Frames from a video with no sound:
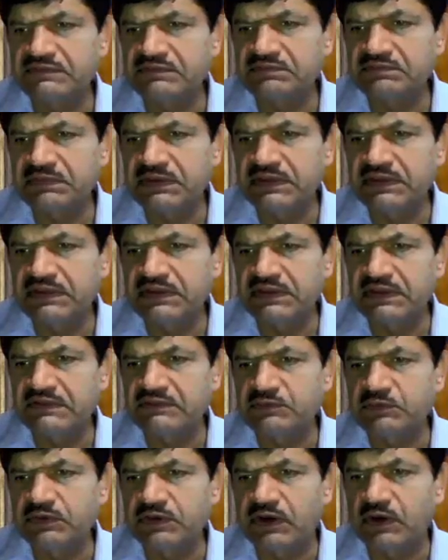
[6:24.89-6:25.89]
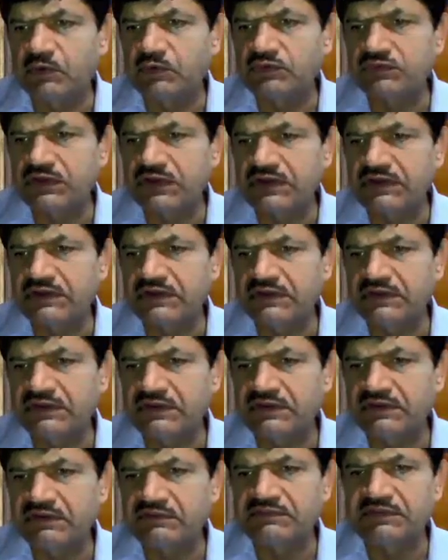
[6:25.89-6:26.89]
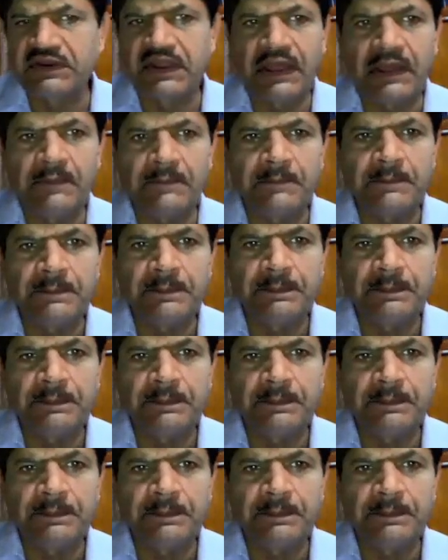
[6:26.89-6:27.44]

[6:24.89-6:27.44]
my area is going outside of the dam,